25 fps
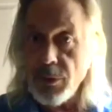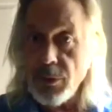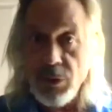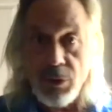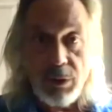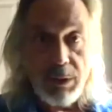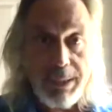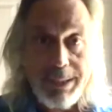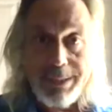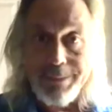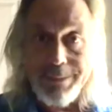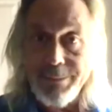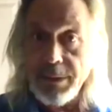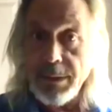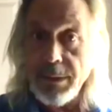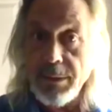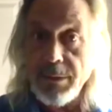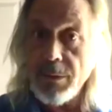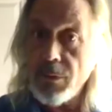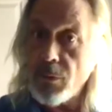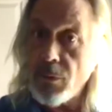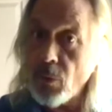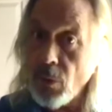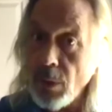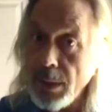is just having
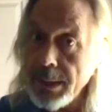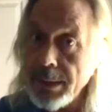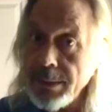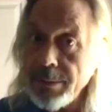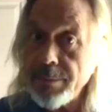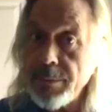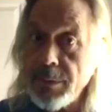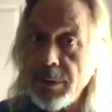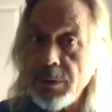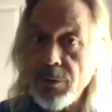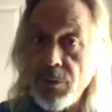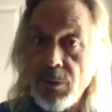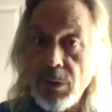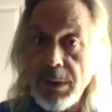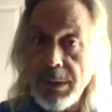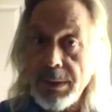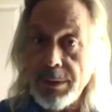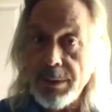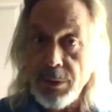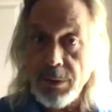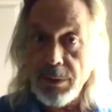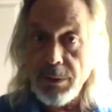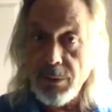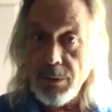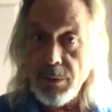great
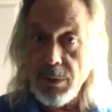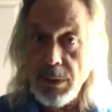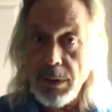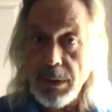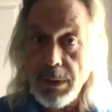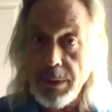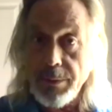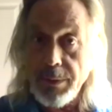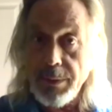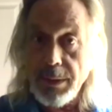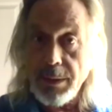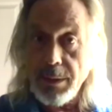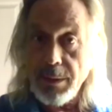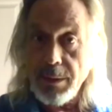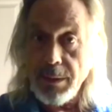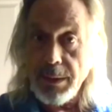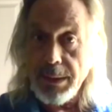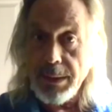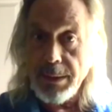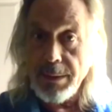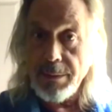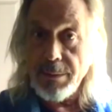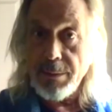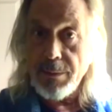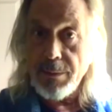musicians on there. And